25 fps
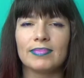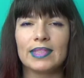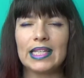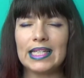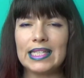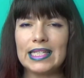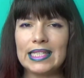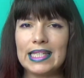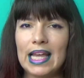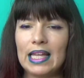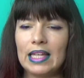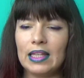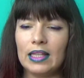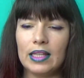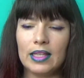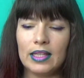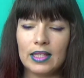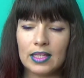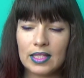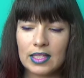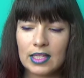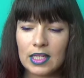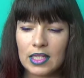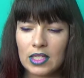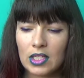sadly
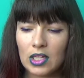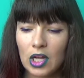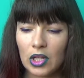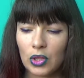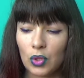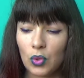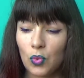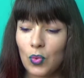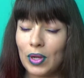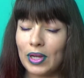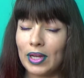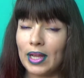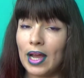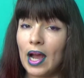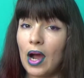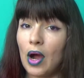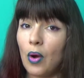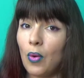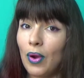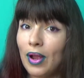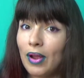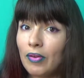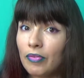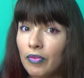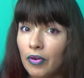this is not the one.
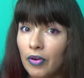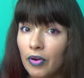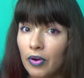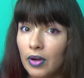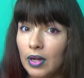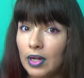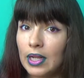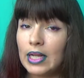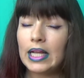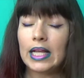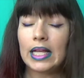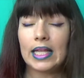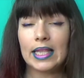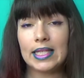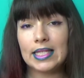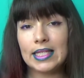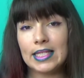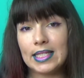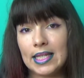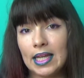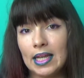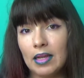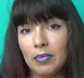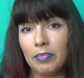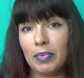However, the
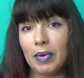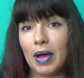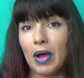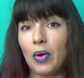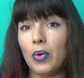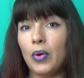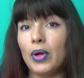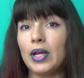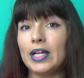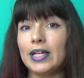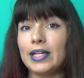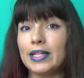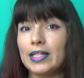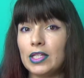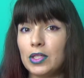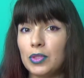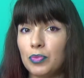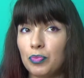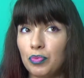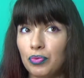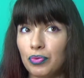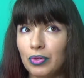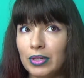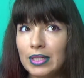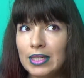staying power is
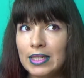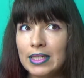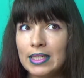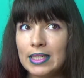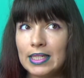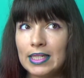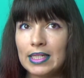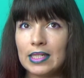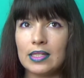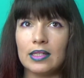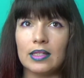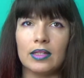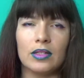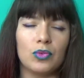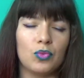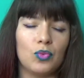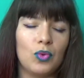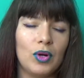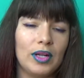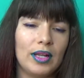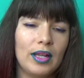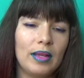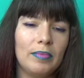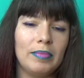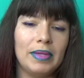pretty decent.
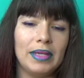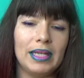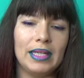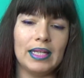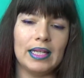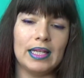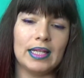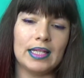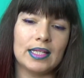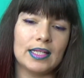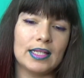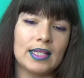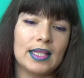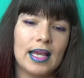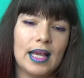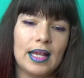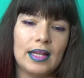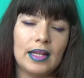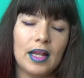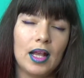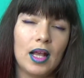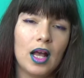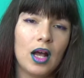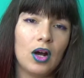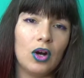What I mean is
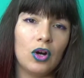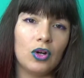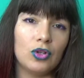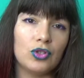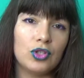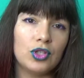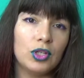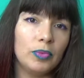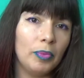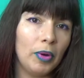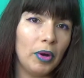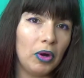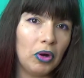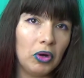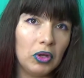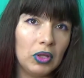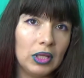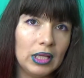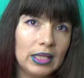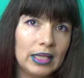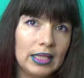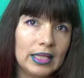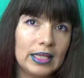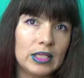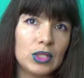that on super
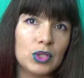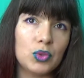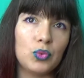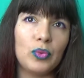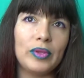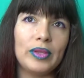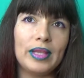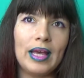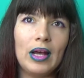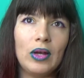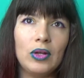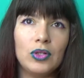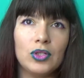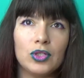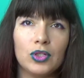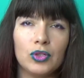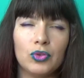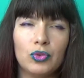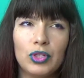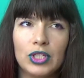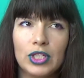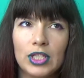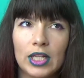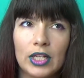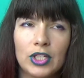oily lids, without
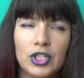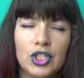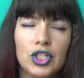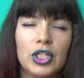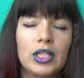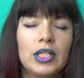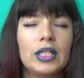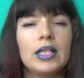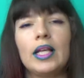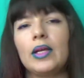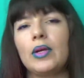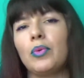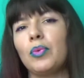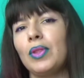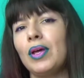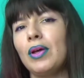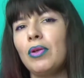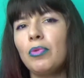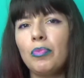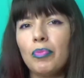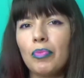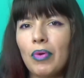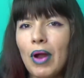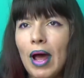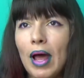retouching, like
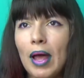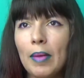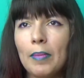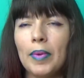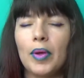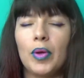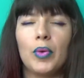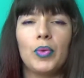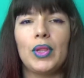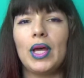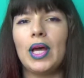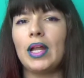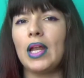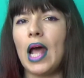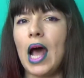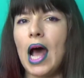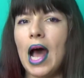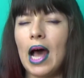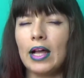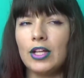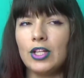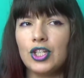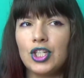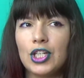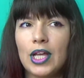without primer, without
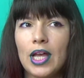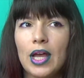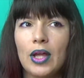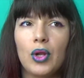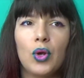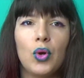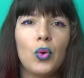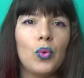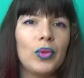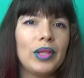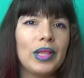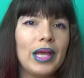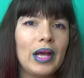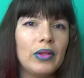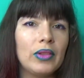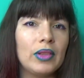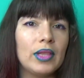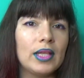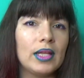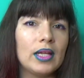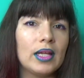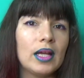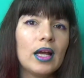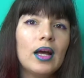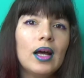eyeshadow, without
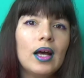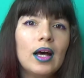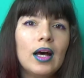the